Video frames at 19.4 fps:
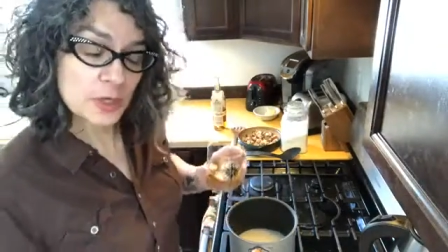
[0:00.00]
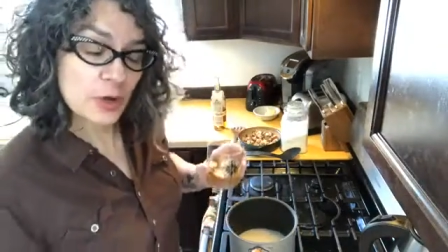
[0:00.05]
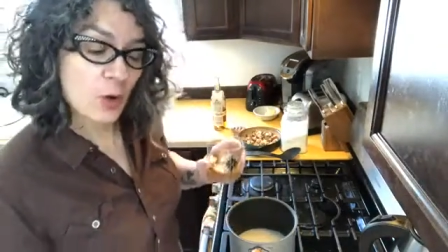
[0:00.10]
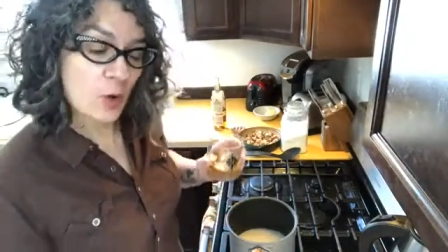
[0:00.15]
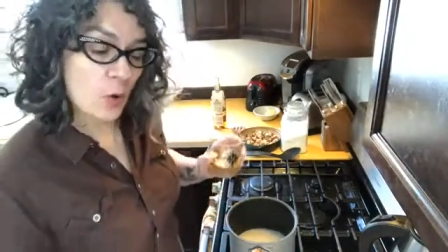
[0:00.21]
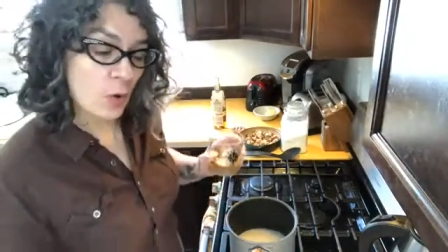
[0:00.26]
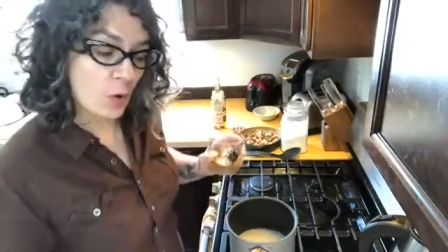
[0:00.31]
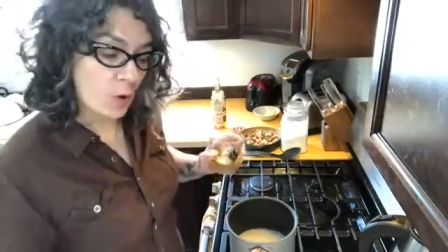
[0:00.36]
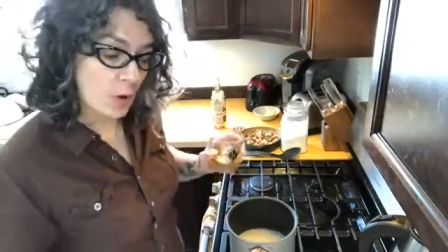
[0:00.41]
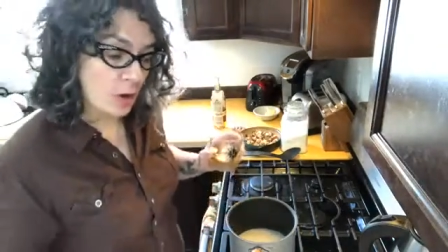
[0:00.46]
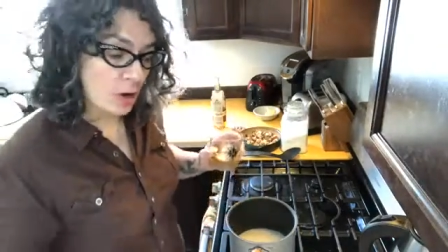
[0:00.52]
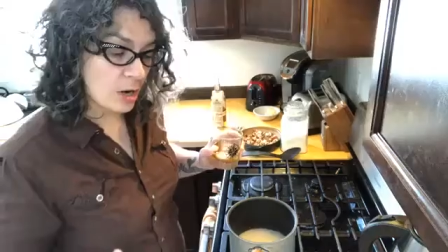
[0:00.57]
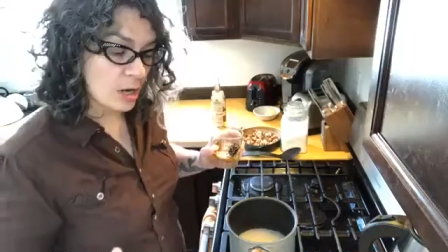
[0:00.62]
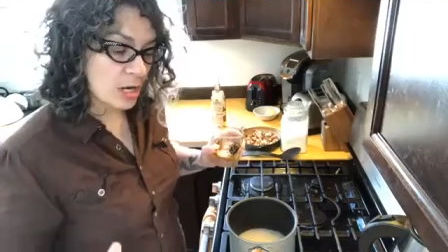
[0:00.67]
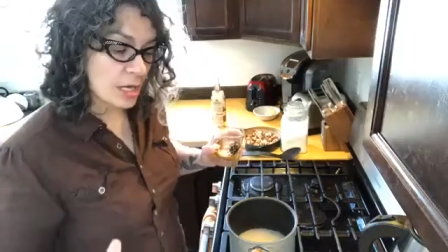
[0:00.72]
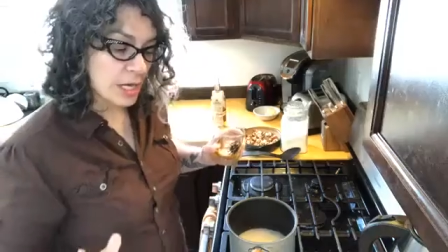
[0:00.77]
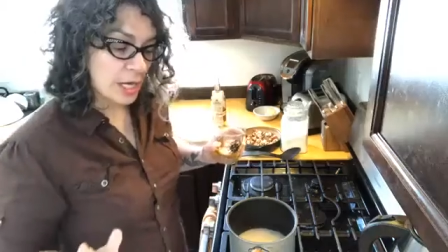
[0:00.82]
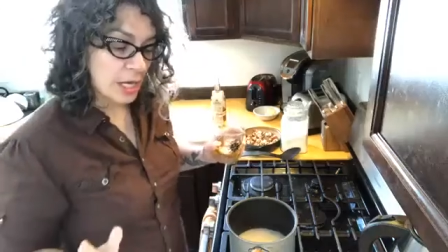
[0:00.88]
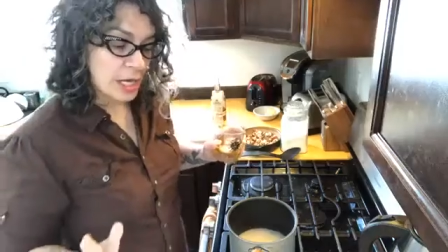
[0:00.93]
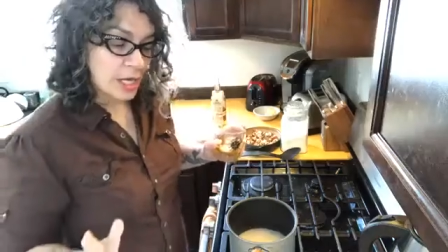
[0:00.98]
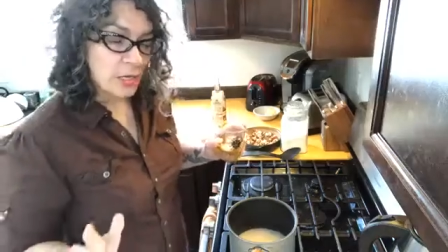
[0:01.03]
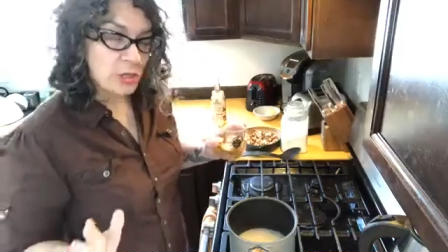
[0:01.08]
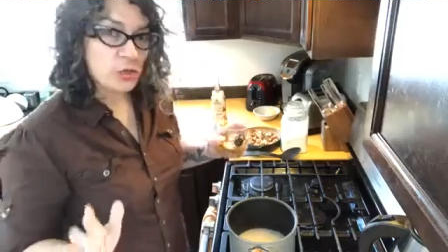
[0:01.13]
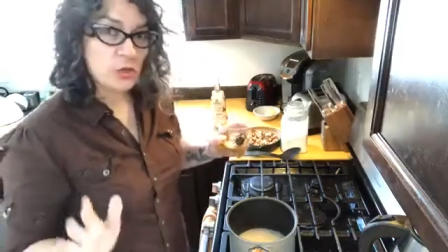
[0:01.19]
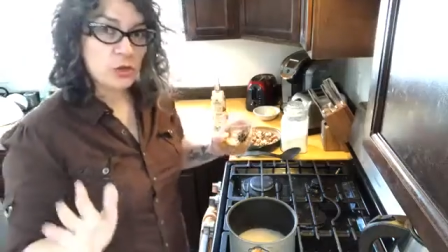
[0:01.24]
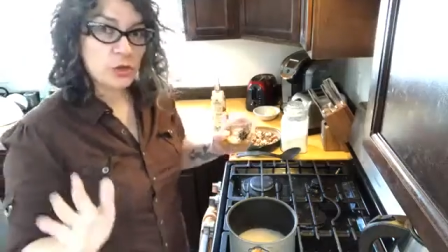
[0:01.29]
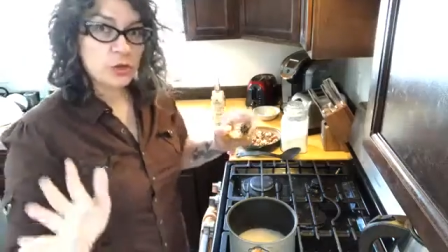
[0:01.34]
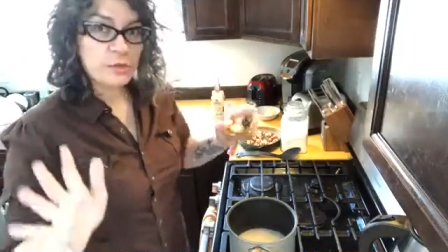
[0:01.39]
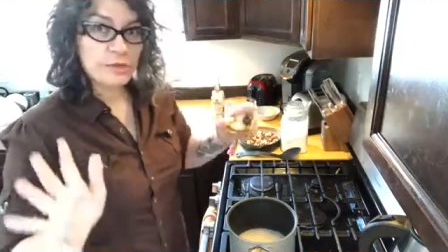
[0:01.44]
or
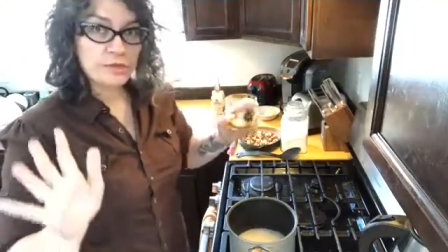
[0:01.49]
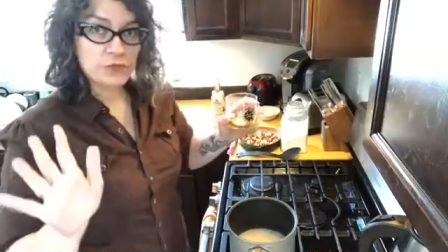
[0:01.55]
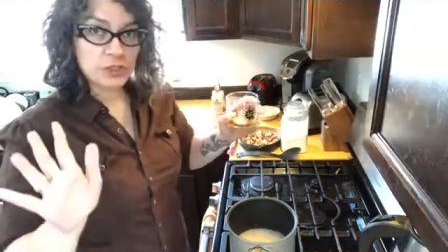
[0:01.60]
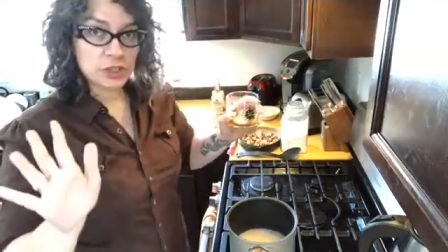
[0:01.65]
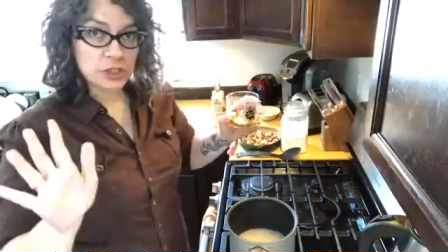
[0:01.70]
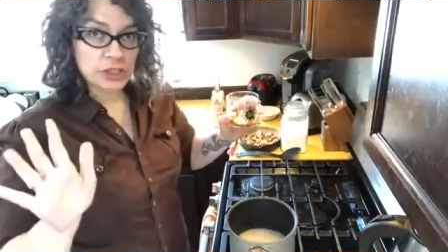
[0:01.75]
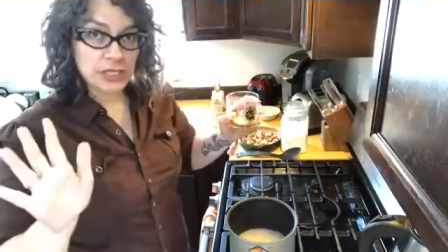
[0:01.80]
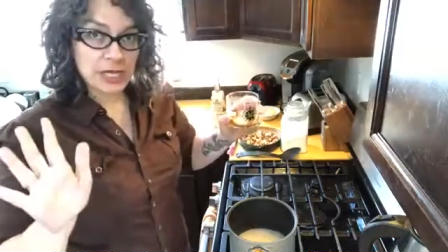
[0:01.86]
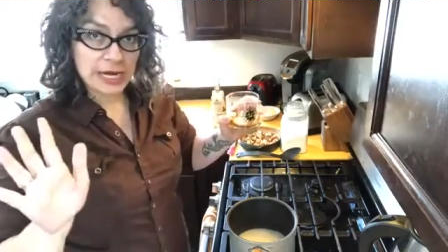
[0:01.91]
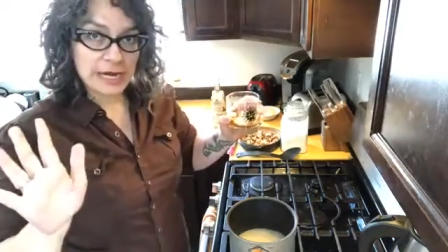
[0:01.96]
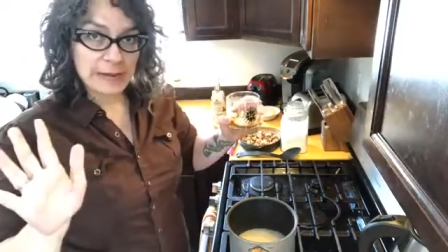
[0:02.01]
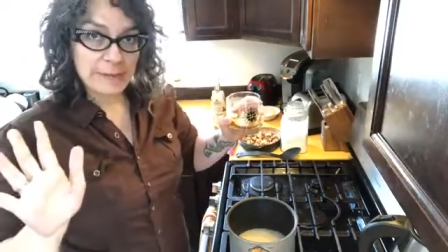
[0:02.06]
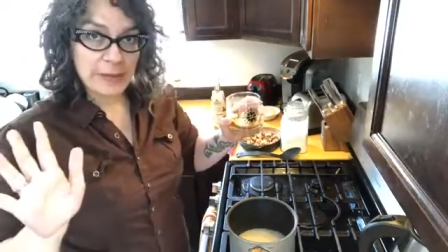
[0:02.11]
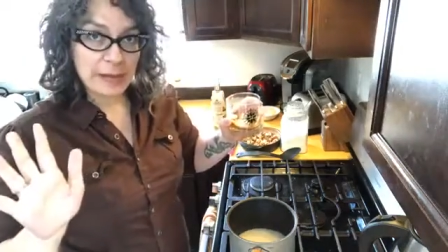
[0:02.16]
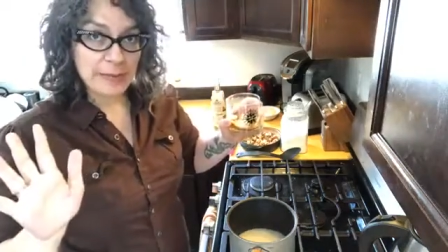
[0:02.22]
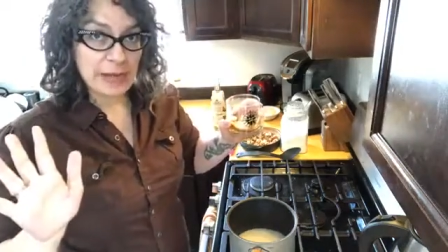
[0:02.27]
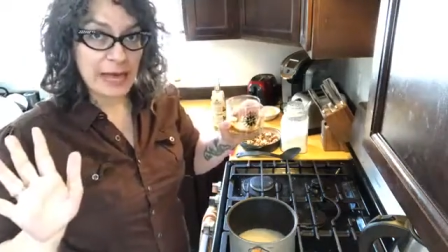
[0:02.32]
you've just kind of maybe